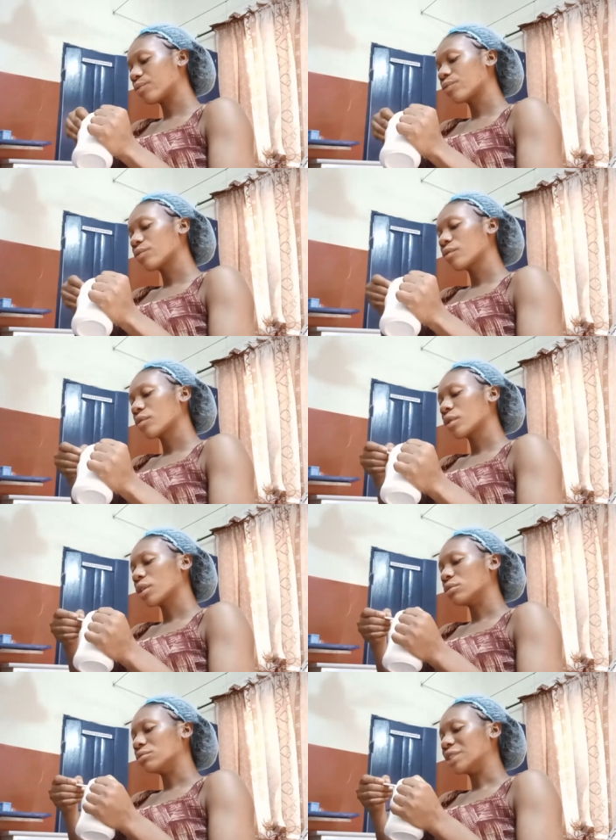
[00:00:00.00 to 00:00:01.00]
and
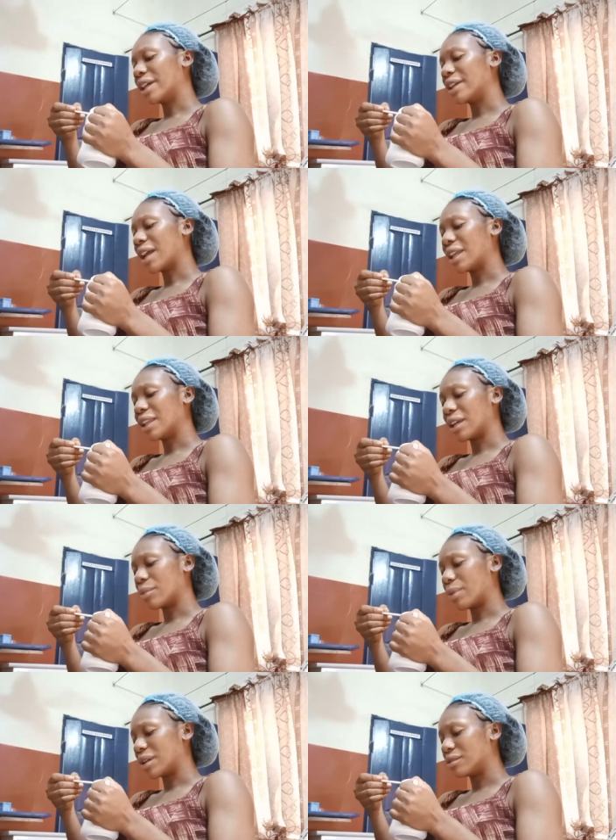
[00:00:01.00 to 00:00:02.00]
it was funny me
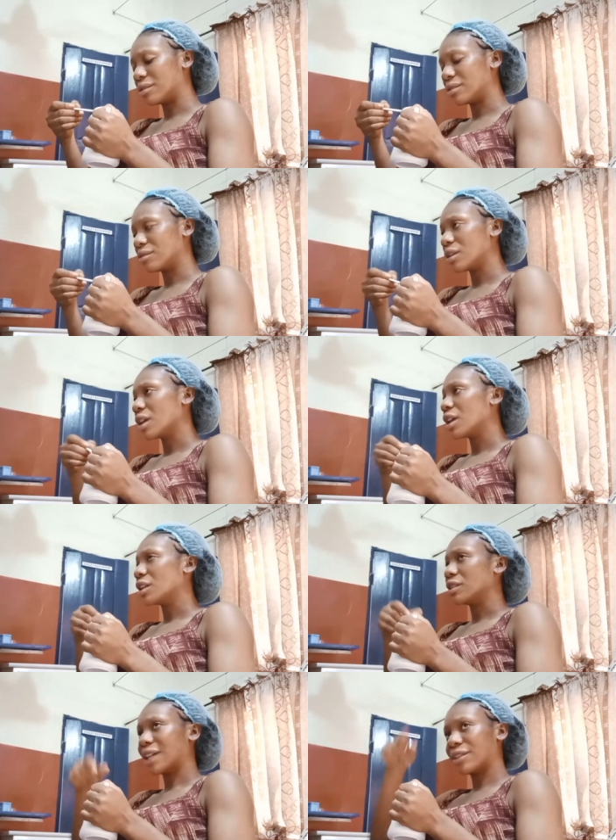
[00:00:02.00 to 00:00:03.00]
seeing the
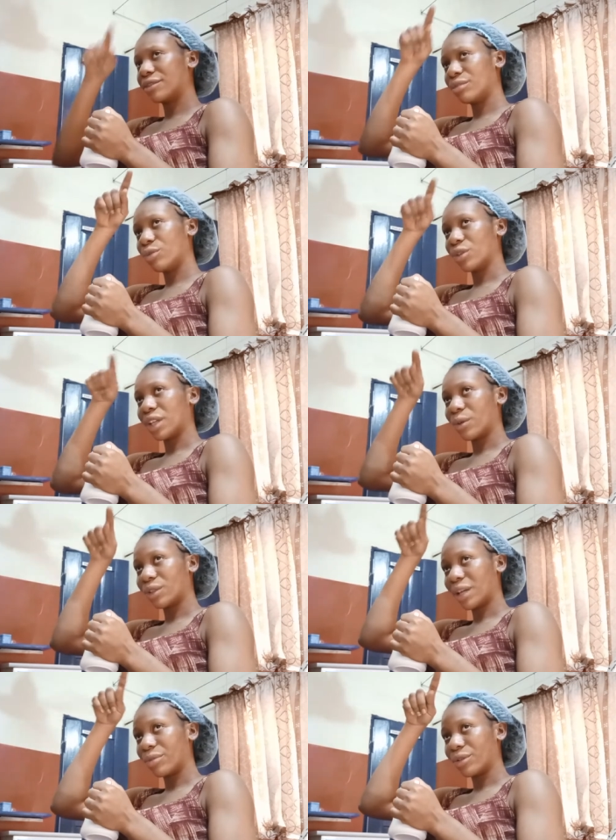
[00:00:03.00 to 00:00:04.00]
people that were taking
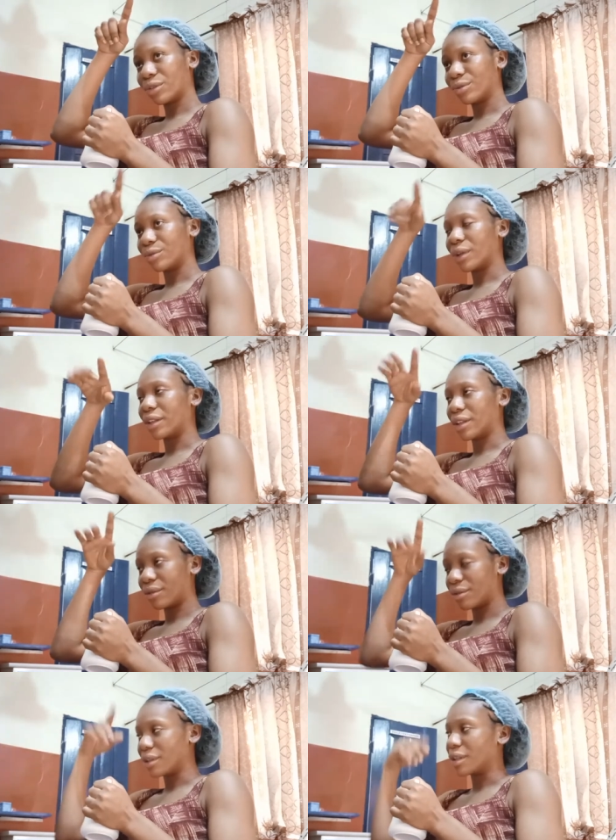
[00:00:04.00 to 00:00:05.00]
care of me
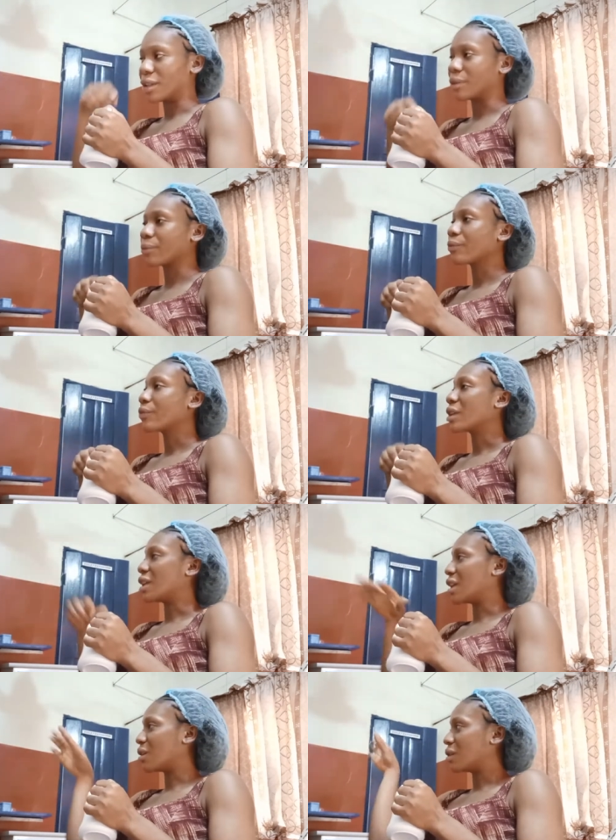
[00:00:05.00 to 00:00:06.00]
eating
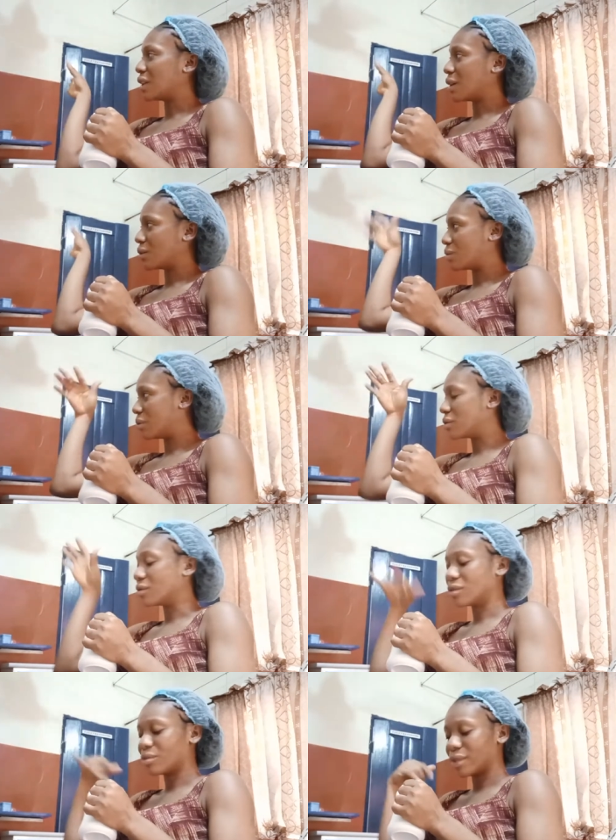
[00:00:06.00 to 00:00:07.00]
different things like i was
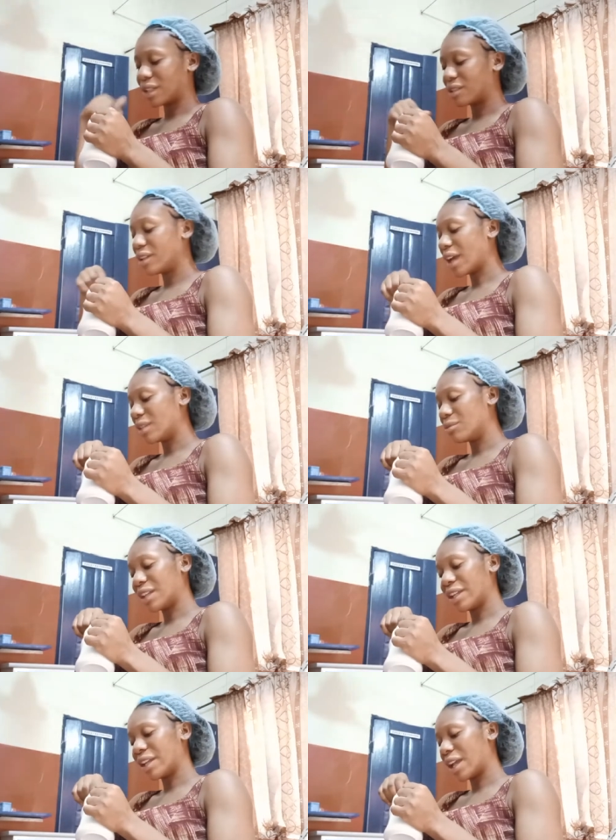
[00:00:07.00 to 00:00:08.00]
perceiving their
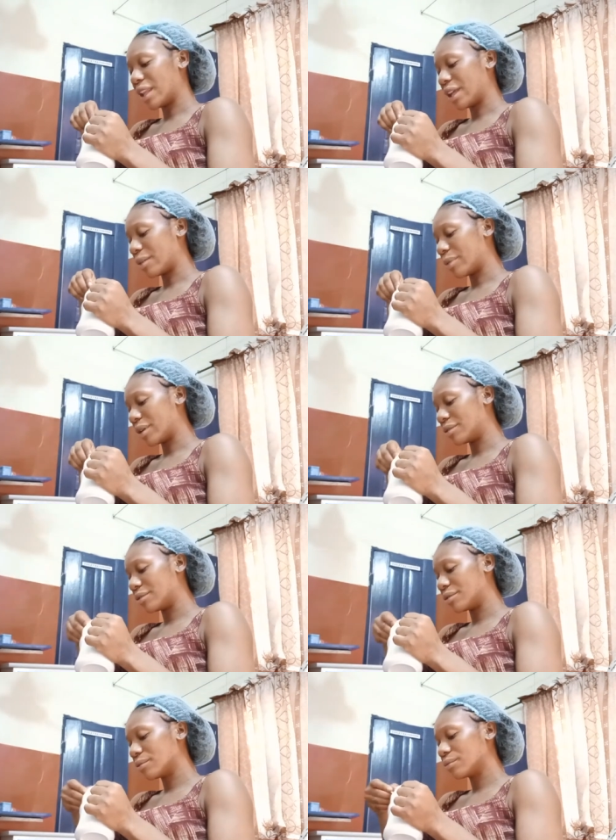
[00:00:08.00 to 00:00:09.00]
food and
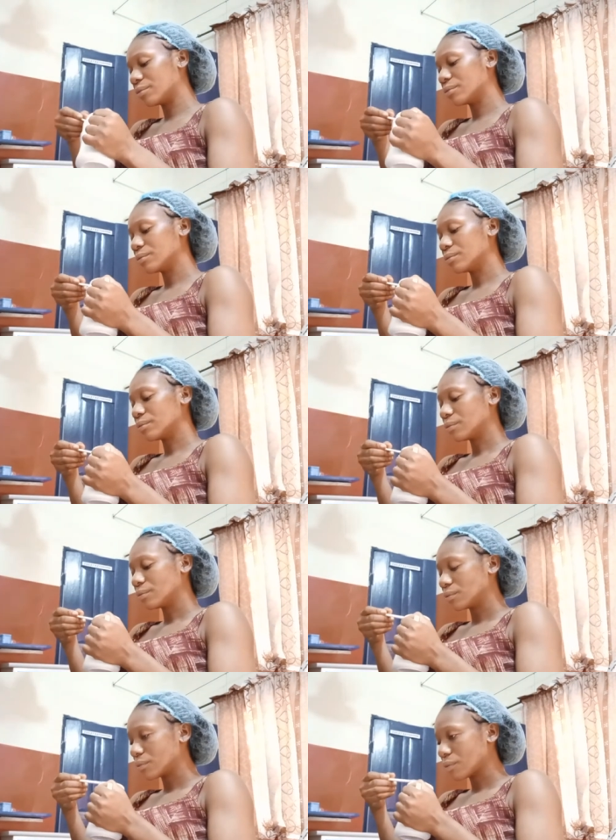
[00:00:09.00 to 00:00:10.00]
i couldn't
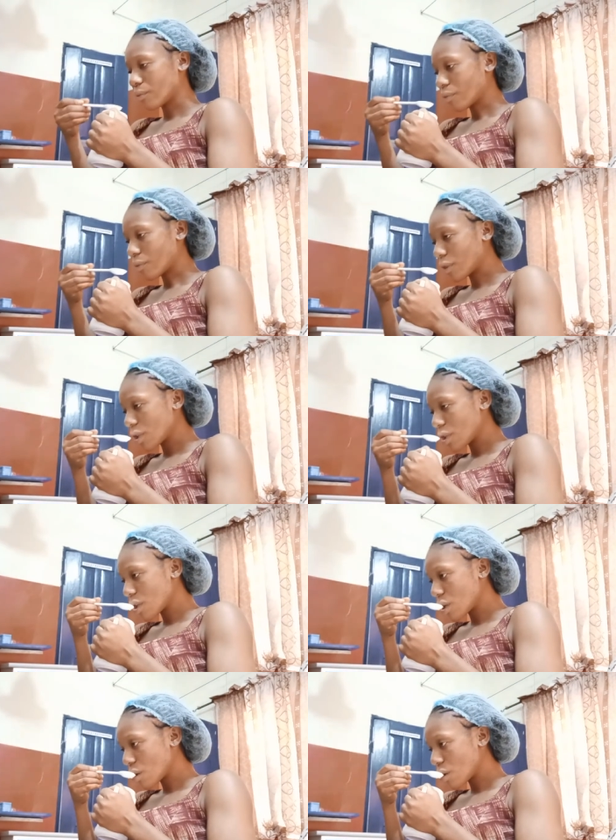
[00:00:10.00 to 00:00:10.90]
even like so